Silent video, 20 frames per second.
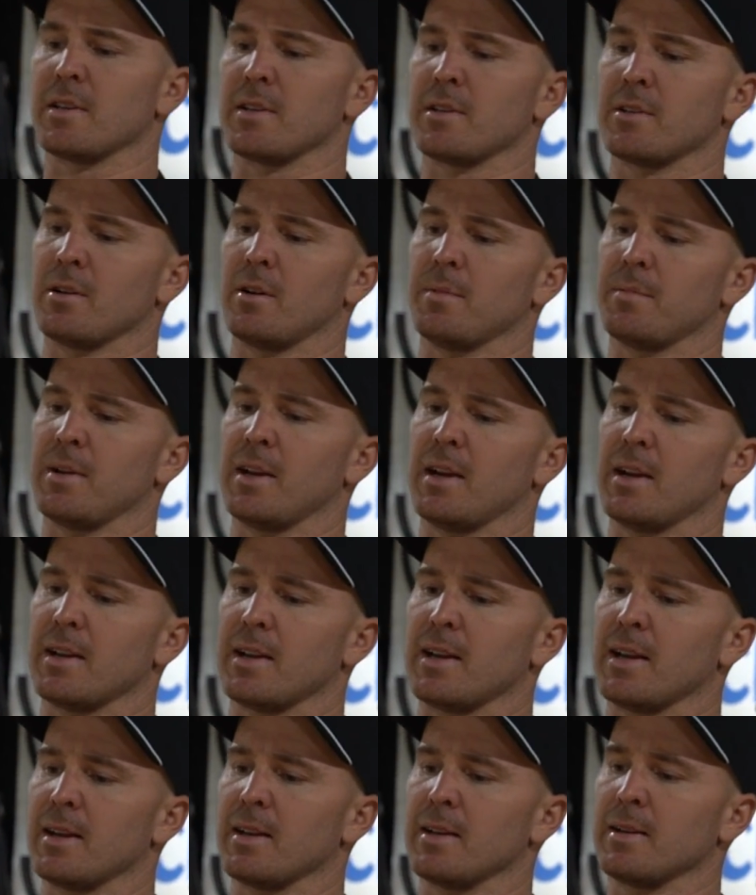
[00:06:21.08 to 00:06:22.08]
this top down and
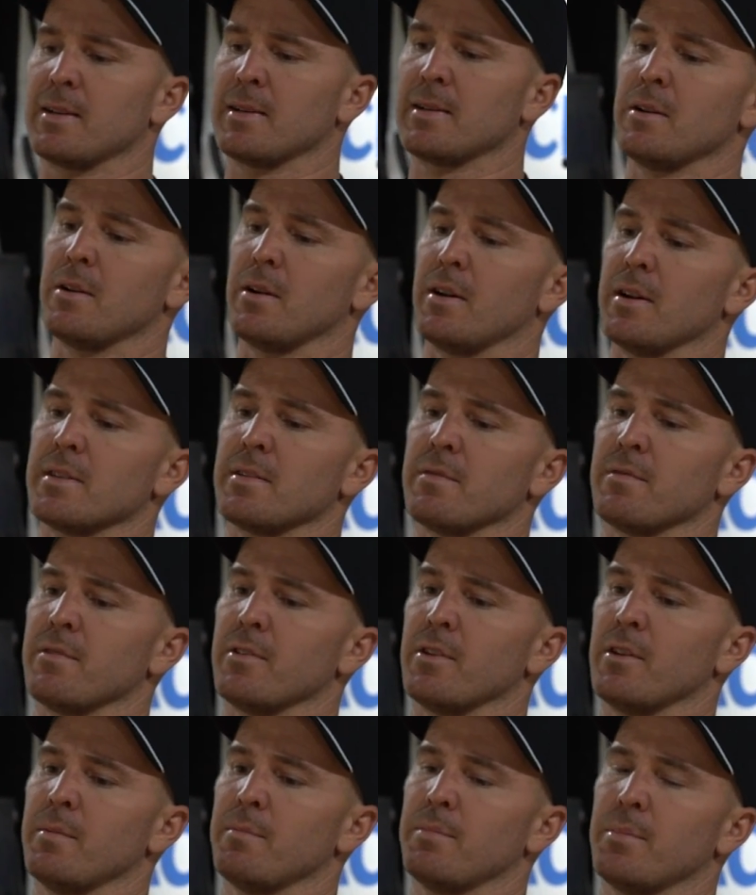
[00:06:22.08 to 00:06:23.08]
get it nice and
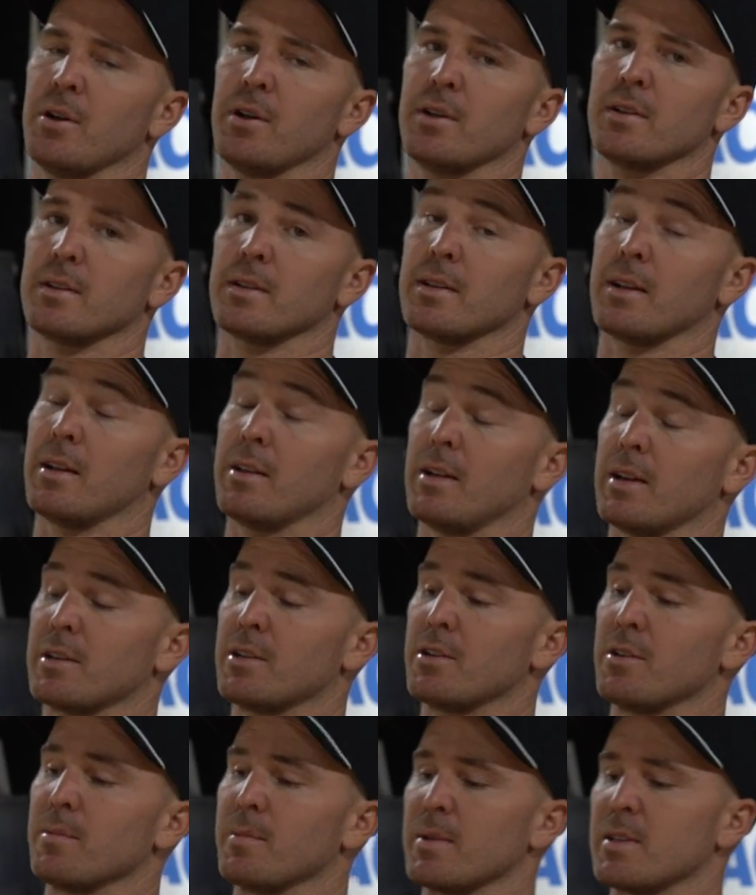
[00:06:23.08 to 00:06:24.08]
firm. Personally, I like to
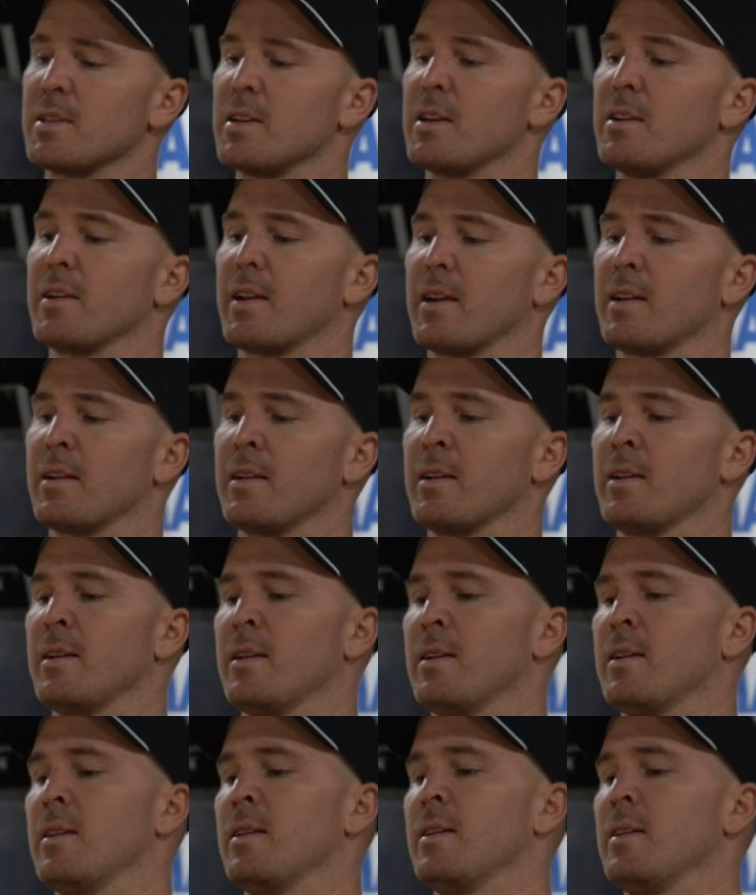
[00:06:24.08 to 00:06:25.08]
do my
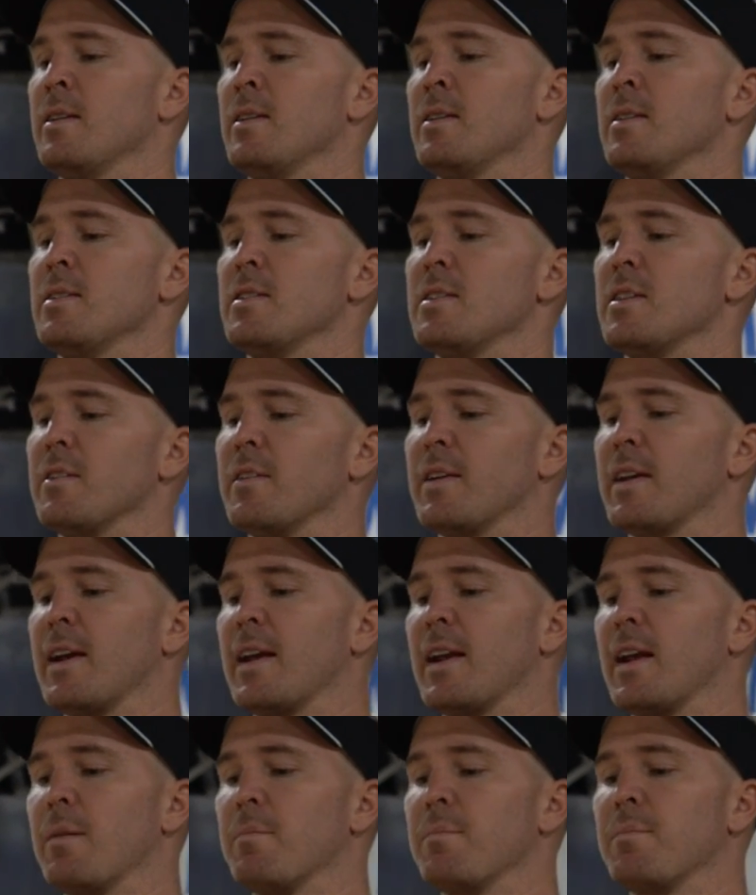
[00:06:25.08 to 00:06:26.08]
steering
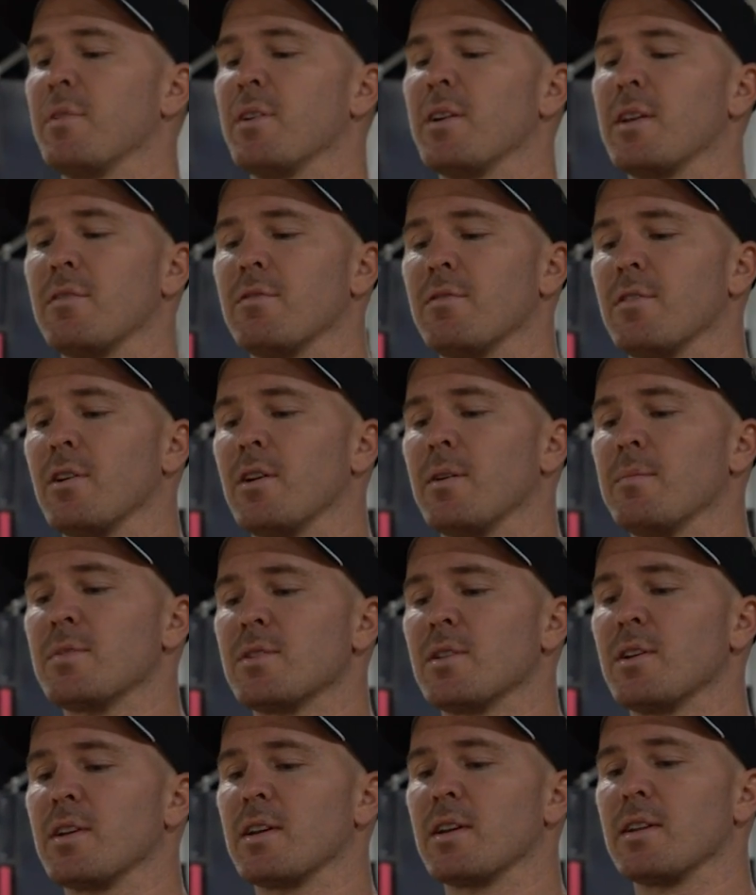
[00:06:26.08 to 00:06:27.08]
head up pretty firm
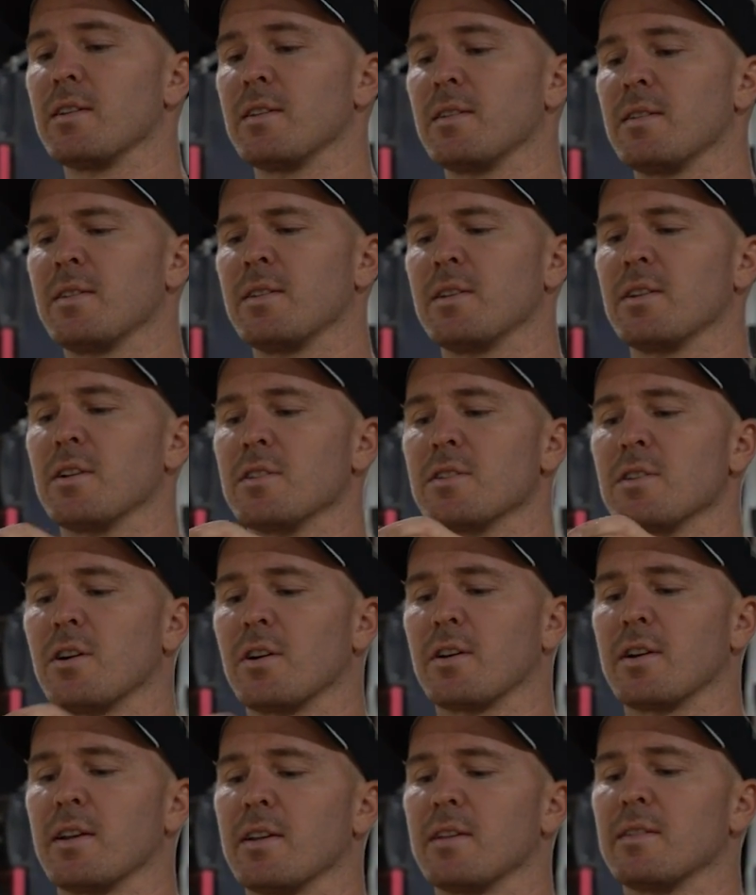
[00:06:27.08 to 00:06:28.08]
so it's not
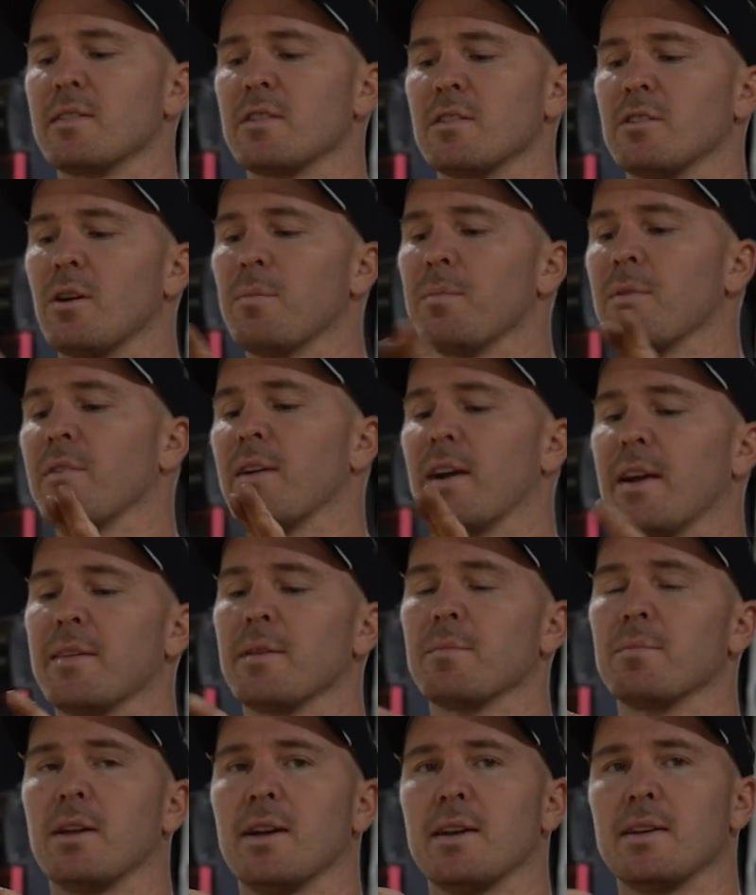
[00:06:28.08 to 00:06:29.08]
going to slop around the
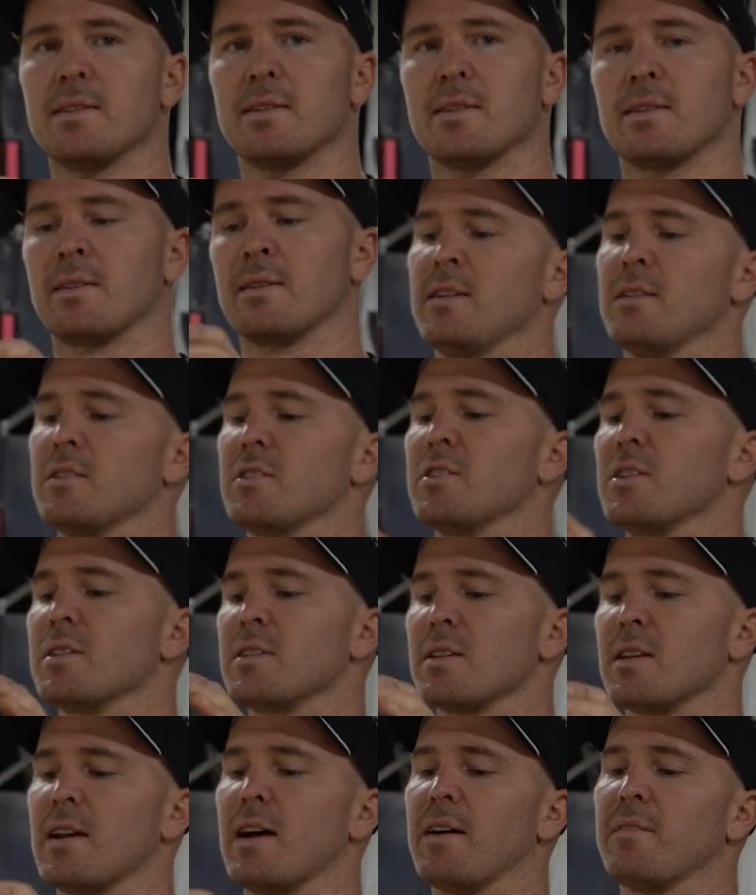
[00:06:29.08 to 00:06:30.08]
place. It's
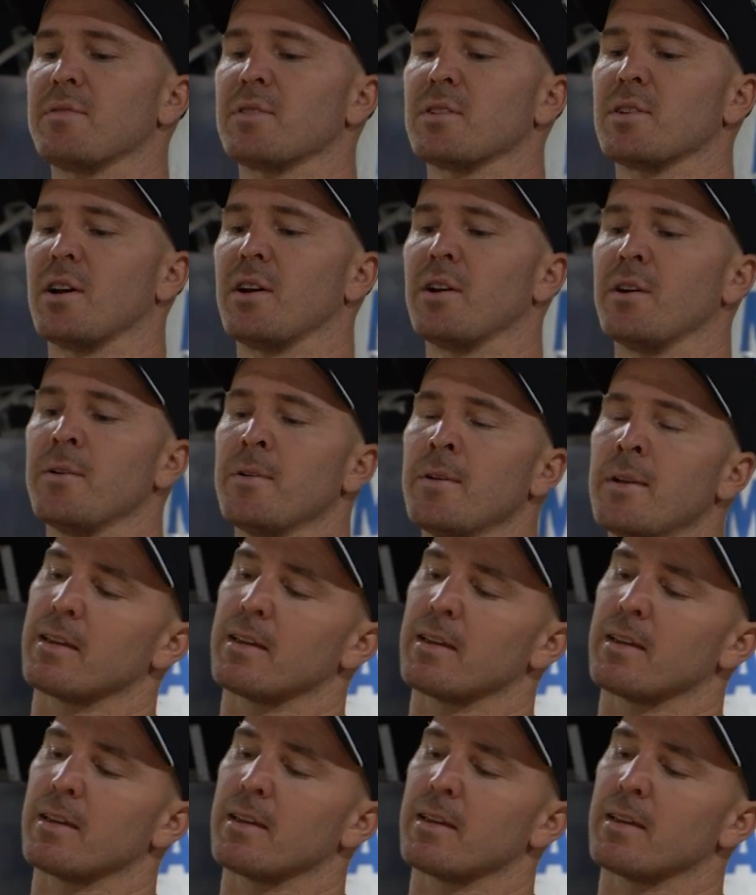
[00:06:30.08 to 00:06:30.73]
just enough so